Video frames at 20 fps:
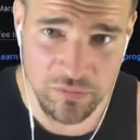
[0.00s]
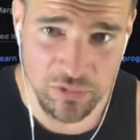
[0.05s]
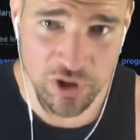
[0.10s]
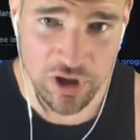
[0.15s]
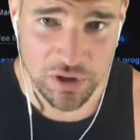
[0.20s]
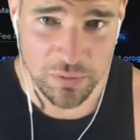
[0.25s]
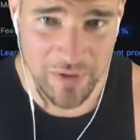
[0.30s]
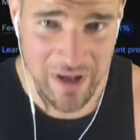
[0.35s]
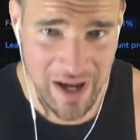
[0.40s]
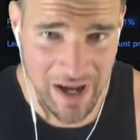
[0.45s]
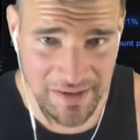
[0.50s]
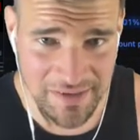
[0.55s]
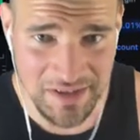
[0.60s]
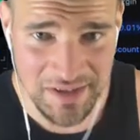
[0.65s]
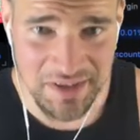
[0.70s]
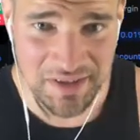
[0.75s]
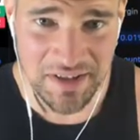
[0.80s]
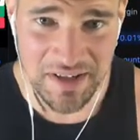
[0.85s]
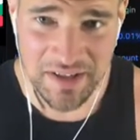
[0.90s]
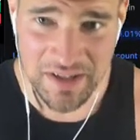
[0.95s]
Look, we had
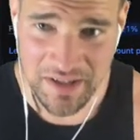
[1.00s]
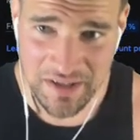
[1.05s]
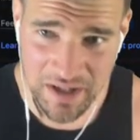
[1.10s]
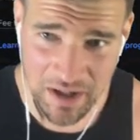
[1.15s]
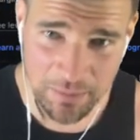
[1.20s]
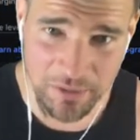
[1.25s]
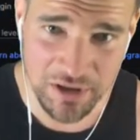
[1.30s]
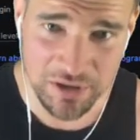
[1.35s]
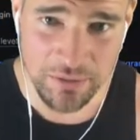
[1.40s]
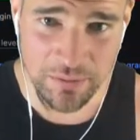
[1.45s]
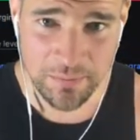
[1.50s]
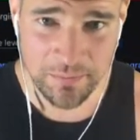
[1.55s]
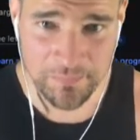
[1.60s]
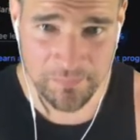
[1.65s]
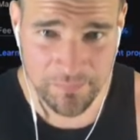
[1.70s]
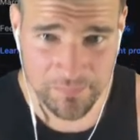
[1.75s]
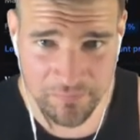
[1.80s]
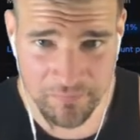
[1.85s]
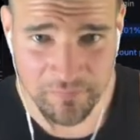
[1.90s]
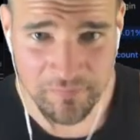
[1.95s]
this CDW.
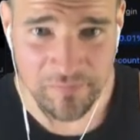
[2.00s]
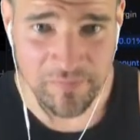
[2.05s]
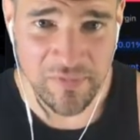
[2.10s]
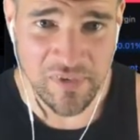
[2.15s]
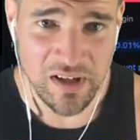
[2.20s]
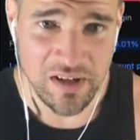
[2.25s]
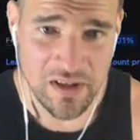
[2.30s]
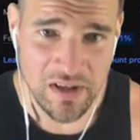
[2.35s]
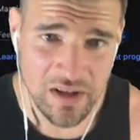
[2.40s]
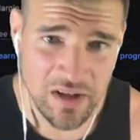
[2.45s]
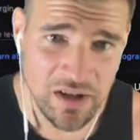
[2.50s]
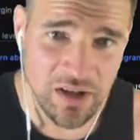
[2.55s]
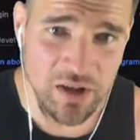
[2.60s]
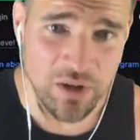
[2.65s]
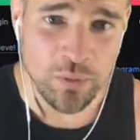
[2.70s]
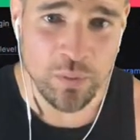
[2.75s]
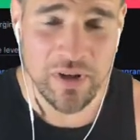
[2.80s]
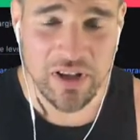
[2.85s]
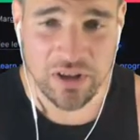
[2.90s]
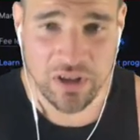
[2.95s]

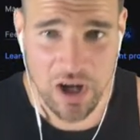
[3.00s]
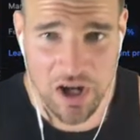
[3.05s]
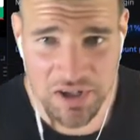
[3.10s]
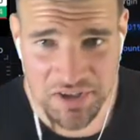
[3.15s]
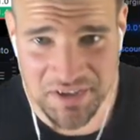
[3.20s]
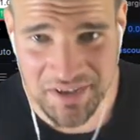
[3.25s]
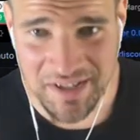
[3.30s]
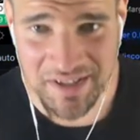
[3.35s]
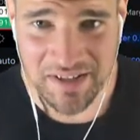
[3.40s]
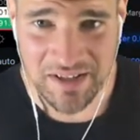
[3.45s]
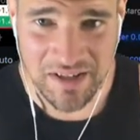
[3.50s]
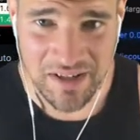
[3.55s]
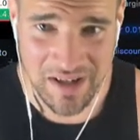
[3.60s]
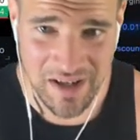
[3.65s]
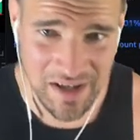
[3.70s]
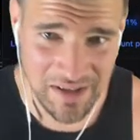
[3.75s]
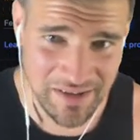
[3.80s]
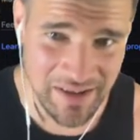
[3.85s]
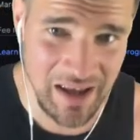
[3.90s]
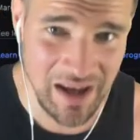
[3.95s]
We lost it.
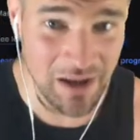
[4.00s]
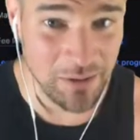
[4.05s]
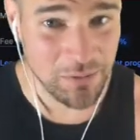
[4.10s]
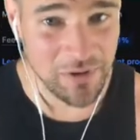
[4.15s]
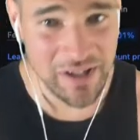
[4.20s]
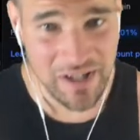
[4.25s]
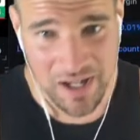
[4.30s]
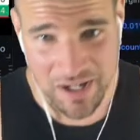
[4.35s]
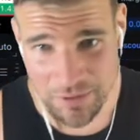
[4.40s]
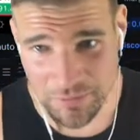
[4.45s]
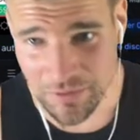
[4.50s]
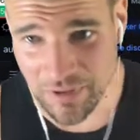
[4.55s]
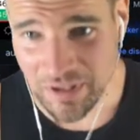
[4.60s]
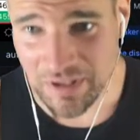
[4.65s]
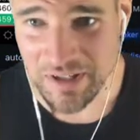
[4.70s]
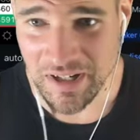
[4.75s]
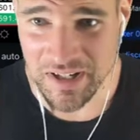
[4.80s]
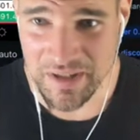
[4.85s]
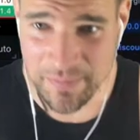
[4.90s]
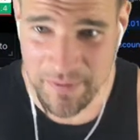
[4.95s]
And we got a
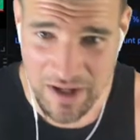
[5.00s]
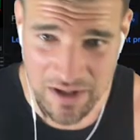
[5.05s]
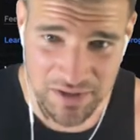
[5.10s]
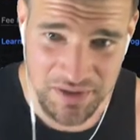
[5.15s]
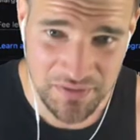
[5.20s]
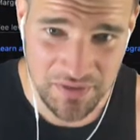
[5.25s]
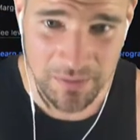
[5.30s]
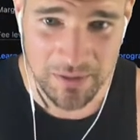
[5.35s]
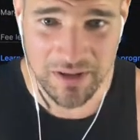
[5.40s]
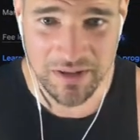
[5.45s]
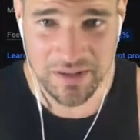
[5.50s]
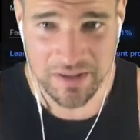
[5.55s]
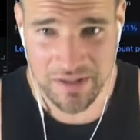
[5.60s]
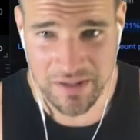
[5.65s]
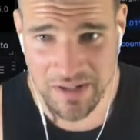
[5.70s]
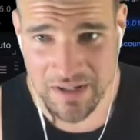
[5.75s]
really nice bounce from it.